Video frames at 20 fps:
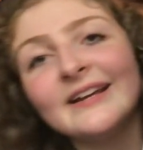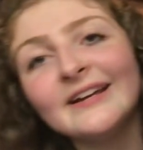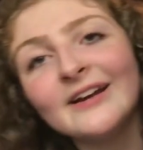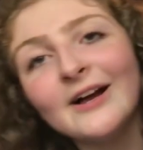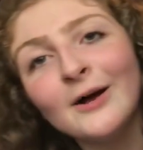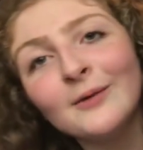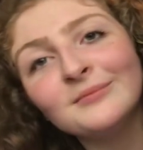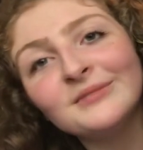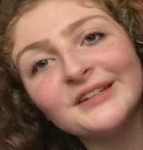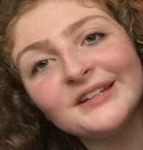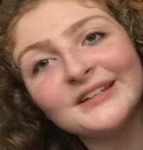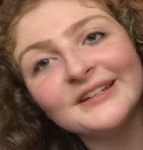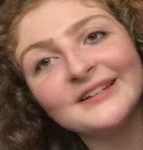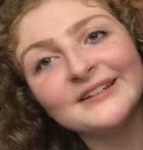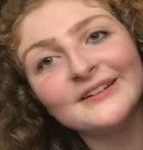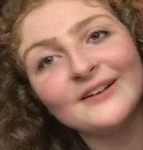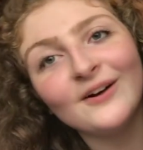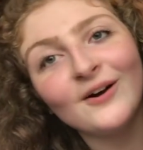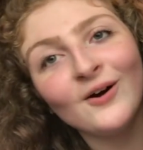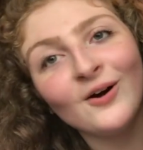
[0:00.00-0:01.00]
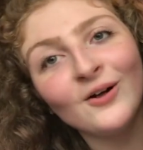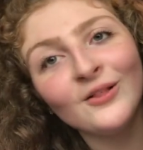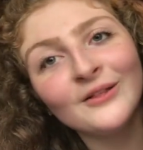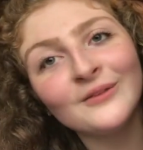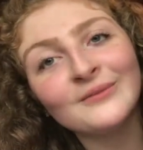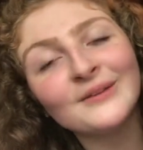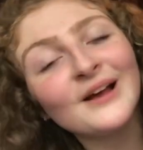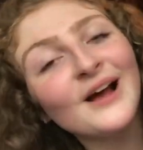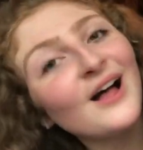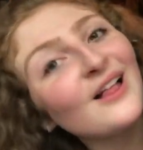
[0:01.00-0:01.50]
it comes in all
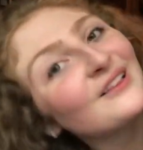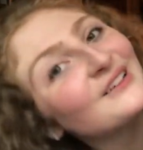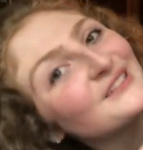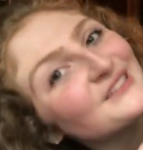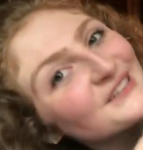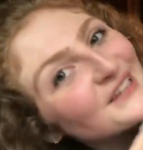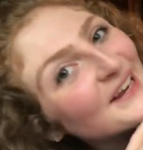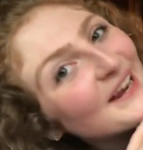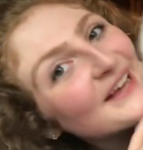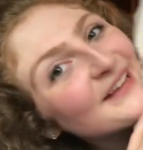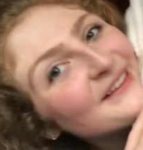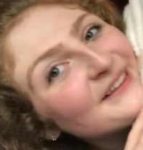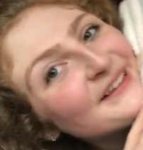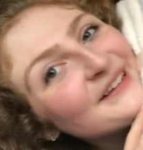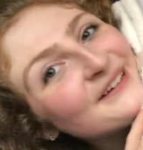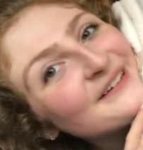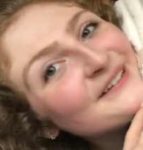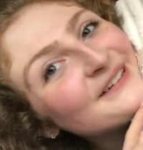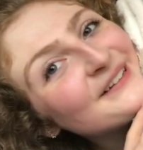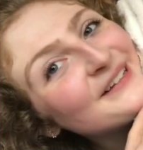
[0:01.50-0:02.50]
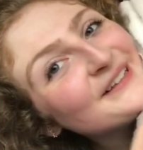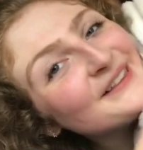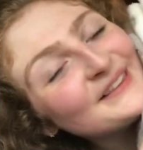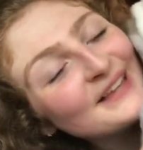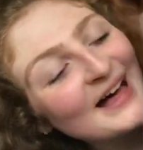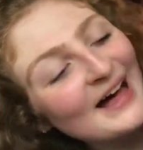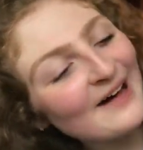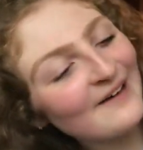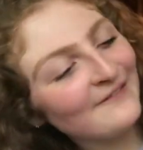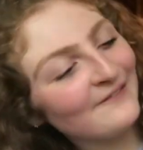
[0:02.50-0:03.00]
of the colors that I literally
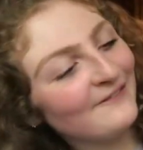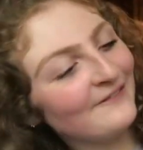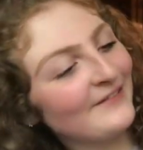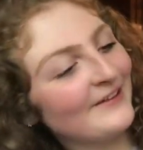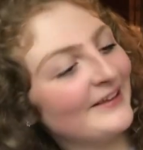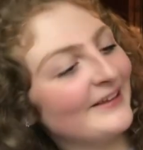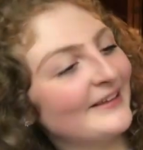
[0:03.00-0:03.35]
love.